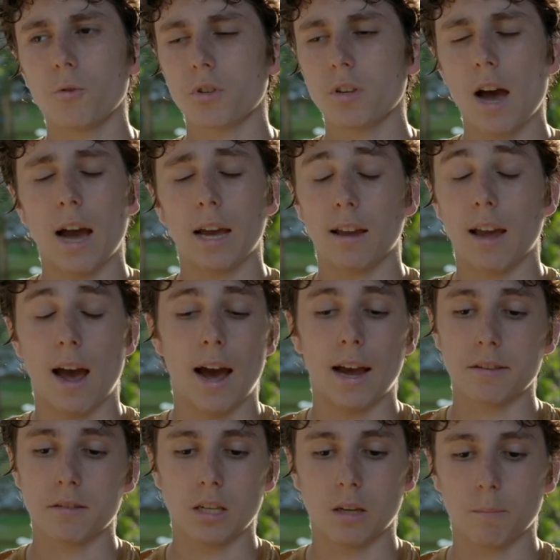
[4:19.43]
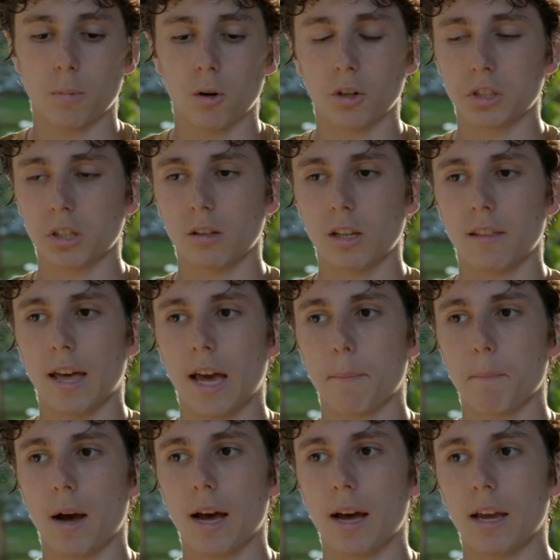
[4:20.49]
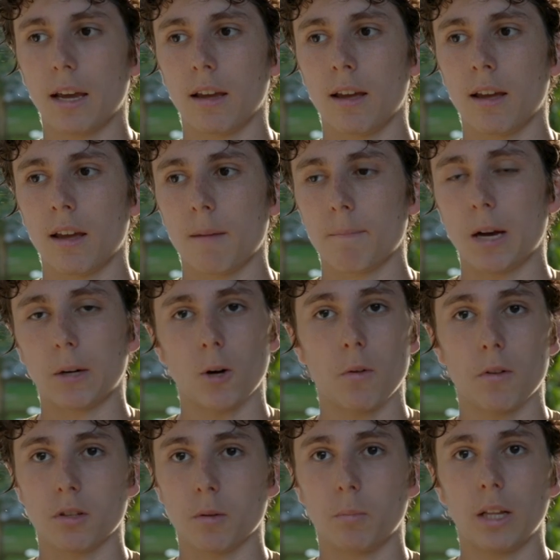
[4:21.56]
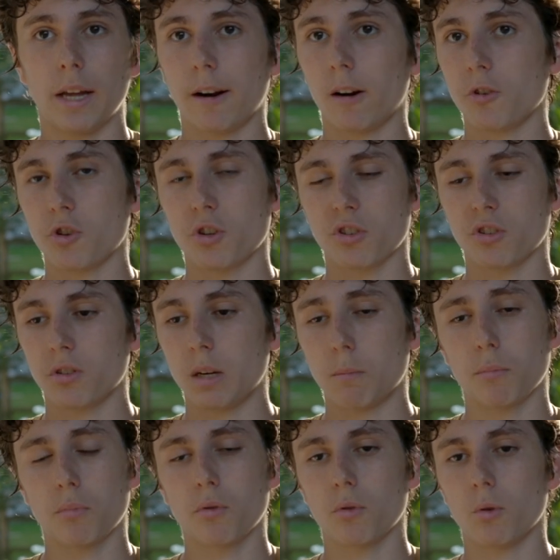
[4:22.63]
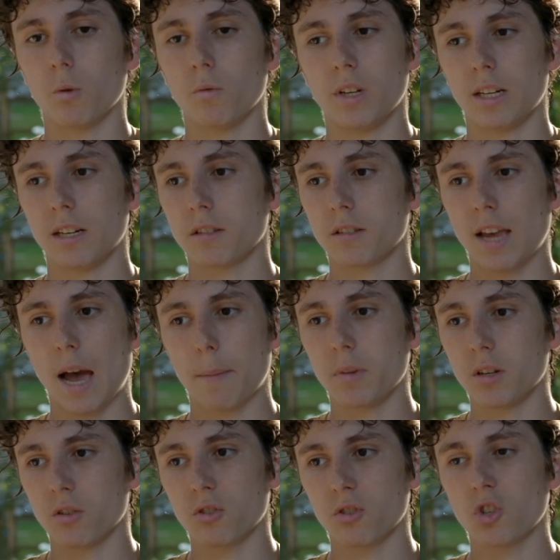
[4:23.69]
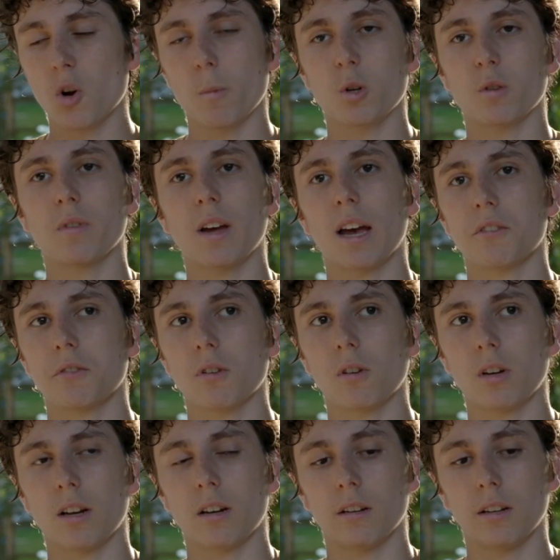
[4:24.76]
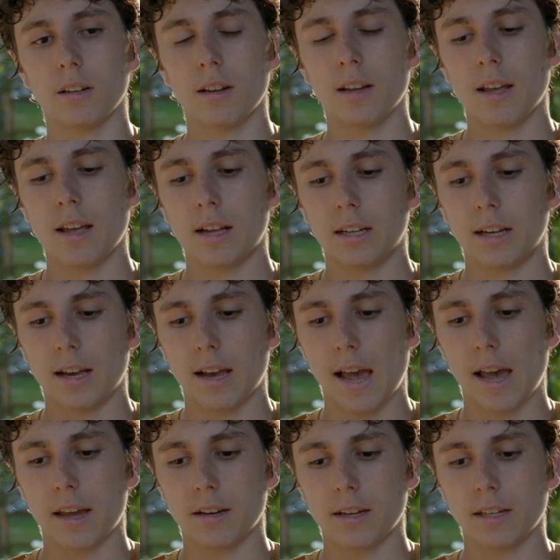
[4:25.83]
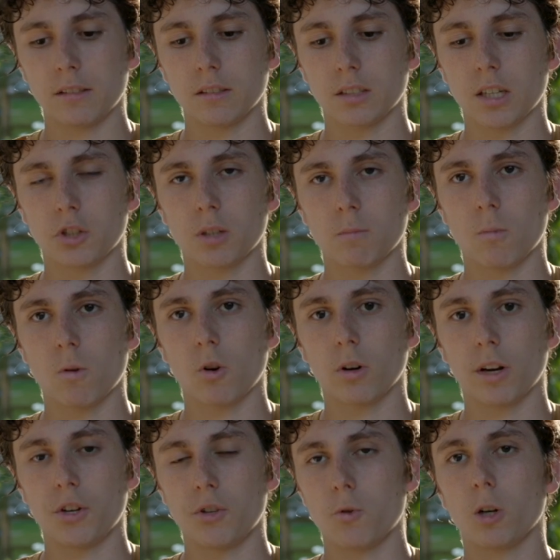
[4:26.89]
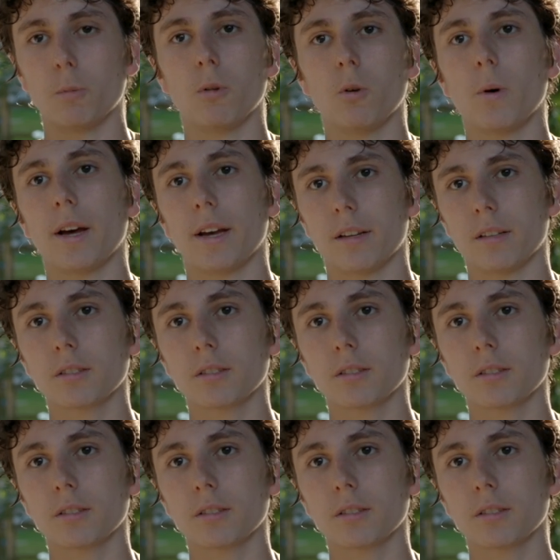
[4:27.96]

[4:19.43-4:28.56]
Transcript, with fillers: I, I see personally that my my growth as a player is just improved and it's happened so much faster and and in such a more enjoyable way.